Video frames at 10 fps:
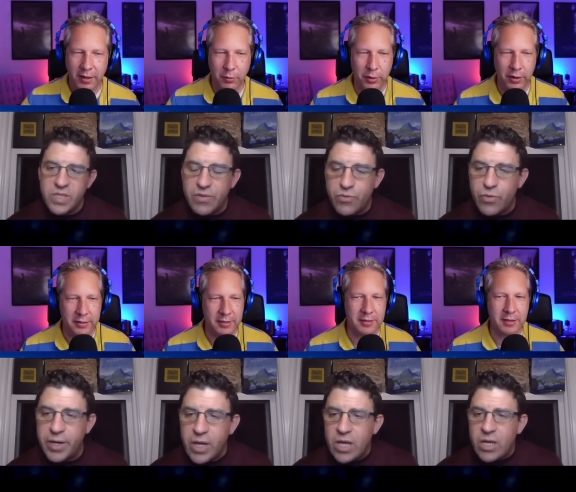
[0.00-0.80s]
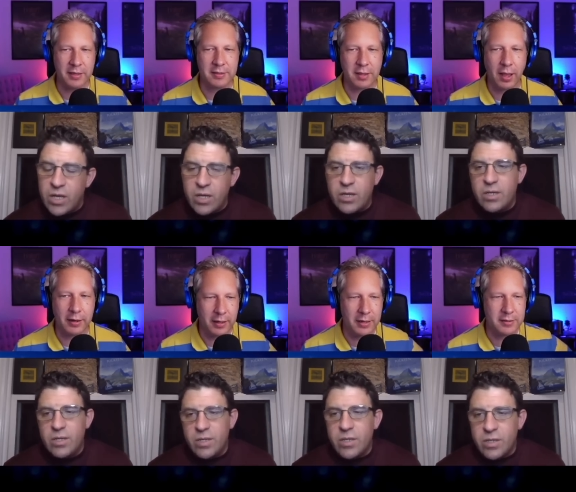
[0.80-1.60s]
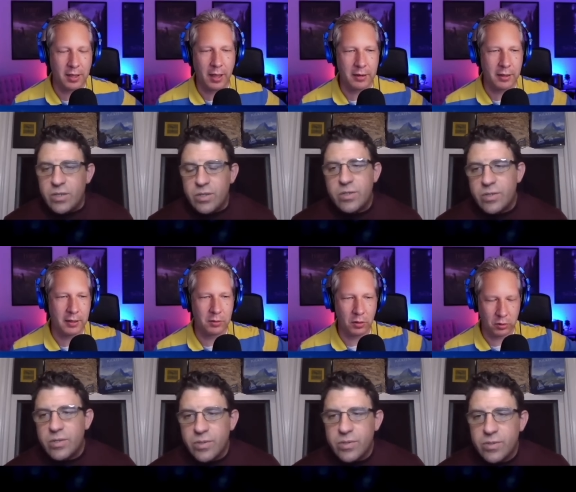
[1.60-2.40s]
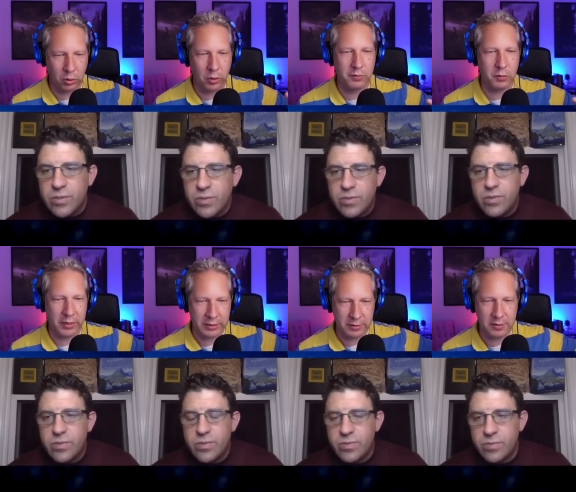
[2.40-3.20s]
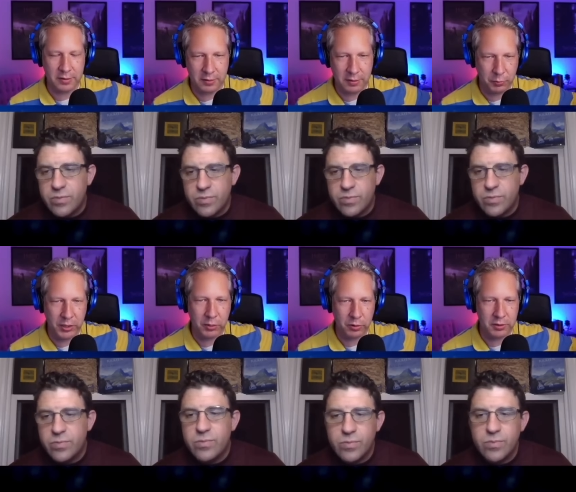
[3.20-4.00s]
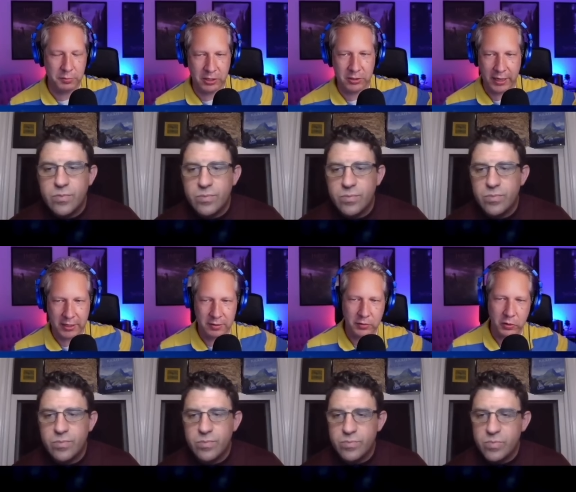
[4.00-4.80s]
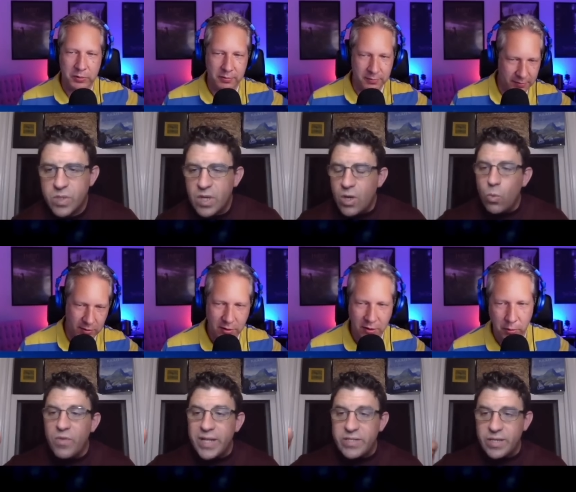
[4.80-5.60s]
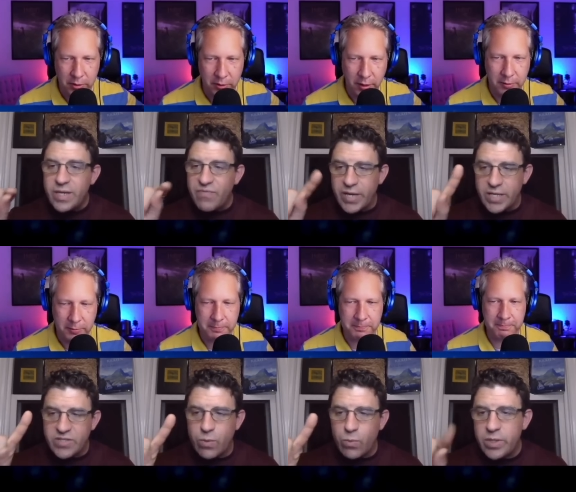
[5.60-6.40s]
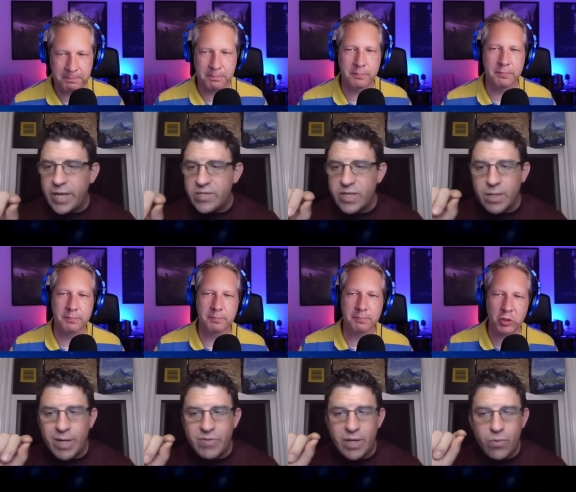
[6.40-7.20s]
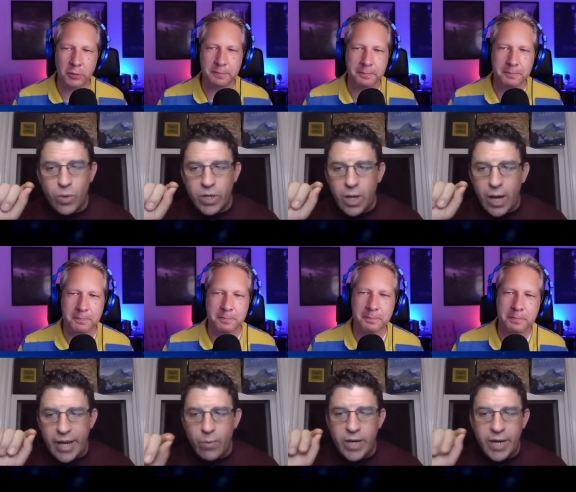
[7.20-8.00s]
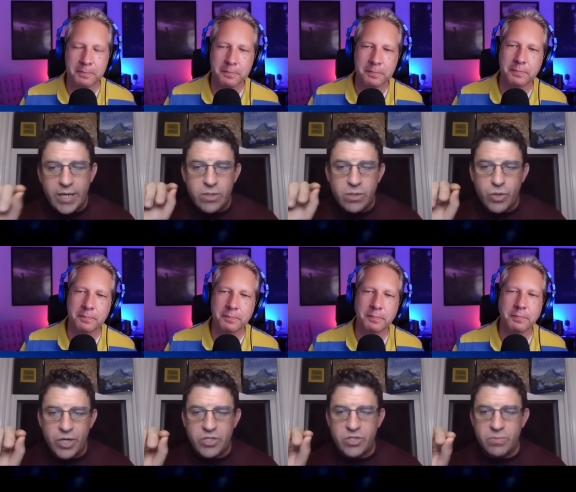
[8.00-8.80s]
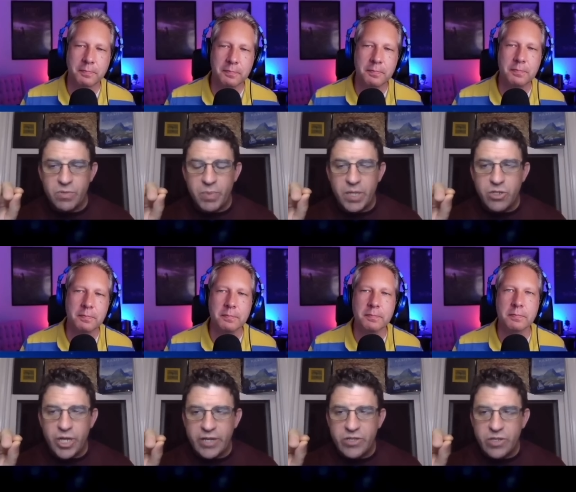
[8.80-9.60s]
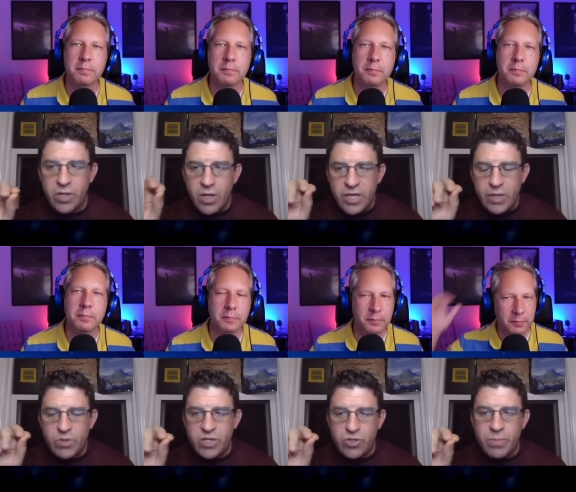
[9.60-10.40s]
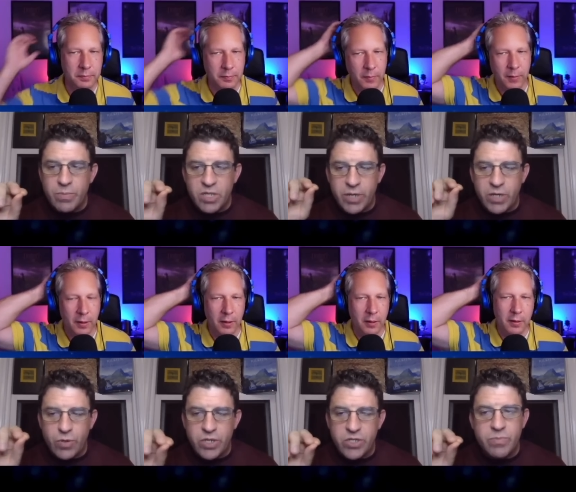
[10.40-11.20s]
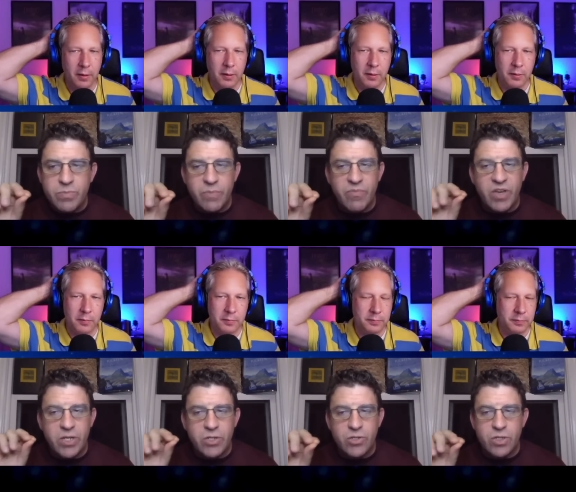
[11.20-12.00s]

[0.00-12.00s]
Speaker 1: Uh, whereas right. it's it's not it's not a uh, Lord of the Rings the, the prequel to Peter Jackson's films. Well, that's no and if
Speaker 2: I can say one last thing about that, sure. when I when I had criticisms of Peter Jackson, it was interesting because my criticisms eventually